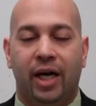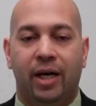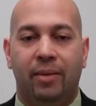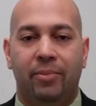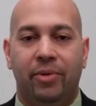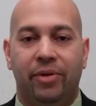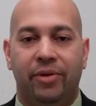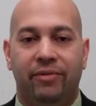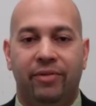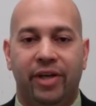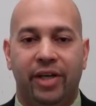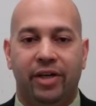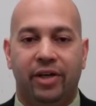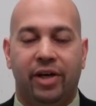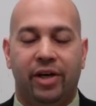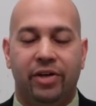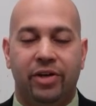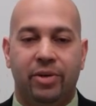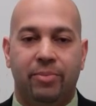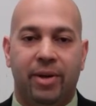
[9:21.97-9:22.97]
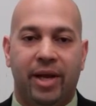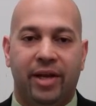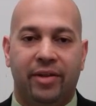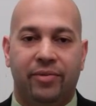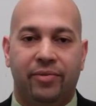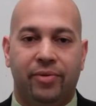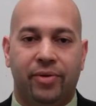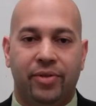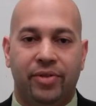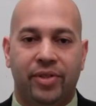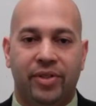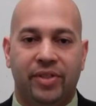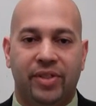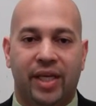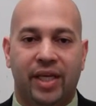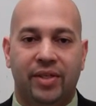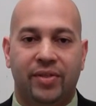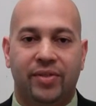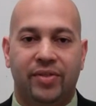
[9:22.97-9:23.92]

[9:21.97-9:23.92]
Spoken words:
motivated on your path for success.